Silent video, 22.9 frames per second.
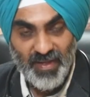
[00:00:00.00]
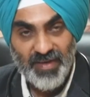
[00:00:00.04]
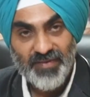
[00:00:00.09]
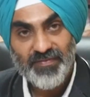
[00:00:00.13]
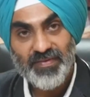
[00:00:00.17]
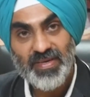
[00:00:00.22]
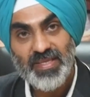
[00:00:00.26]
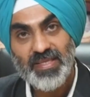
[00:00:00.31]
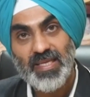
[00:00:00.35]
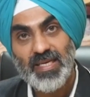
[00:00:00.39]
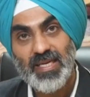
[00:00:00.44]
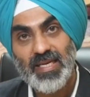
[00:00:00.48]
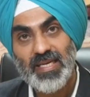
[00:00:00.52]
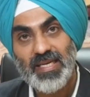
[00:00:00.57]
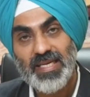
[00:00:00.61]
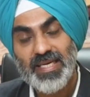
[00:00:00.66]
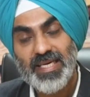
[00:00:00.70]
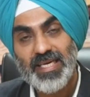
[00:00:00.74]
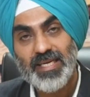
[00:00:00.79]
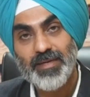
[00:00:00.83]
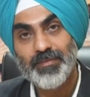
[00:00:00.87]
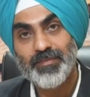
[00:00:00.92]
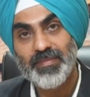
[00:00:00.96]
with
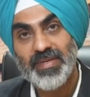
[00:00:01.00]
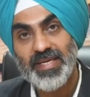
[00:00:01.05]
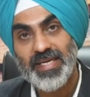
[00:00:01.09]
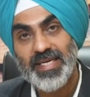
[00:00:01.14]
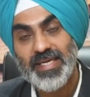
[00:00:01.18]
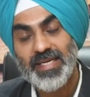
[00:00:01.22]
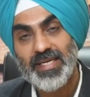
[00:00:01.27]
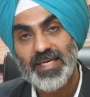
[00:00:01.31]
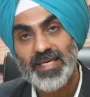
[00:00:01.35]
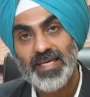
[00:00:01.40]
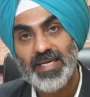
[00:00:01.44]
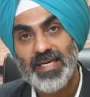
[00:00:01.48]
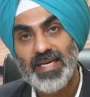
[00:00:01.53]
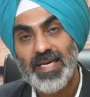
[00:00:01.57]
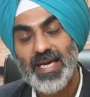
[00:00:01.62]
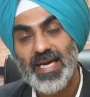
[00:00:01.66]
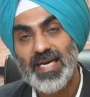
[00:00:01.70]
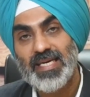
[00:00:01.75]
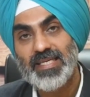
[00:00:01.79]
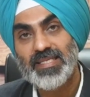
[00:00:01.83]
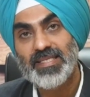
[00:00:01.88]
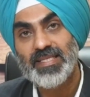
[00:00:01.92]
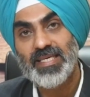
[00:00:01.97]
lean meat
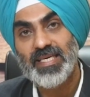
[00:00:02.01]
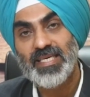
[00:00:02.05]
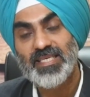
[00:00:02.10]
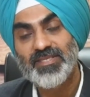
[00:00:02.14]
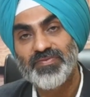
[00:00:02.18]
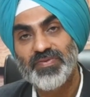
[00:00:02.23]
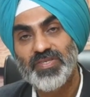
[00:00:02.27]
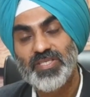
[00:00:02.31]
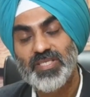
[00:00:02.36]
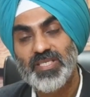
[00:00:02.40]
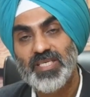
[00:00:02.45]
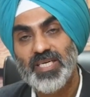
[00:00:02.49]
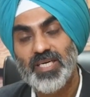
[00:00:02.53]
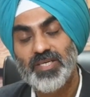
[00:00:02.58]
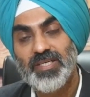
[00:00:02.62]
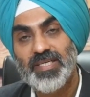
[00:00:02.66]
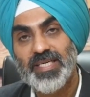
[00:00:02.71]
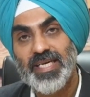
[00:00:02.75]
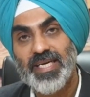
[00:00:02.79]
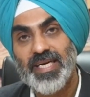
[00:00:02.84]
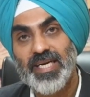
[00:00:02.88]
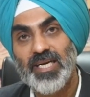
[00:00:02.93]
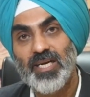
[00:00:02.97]
and things which
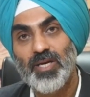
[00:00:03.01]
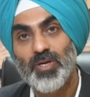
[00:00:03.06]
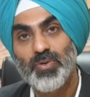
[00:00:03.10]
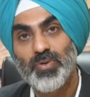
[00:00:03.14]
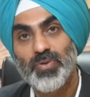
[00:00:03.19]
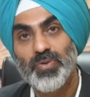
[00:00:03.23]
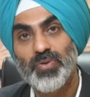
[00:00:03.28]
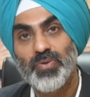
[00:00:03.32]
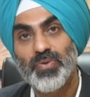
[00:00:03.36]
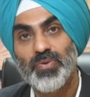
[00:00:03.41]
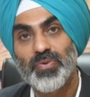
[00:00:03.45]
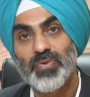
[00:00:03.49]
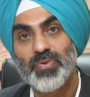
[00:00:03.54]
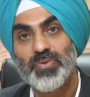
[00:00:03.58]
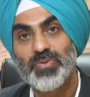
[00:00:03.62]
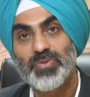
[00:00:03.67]
contain low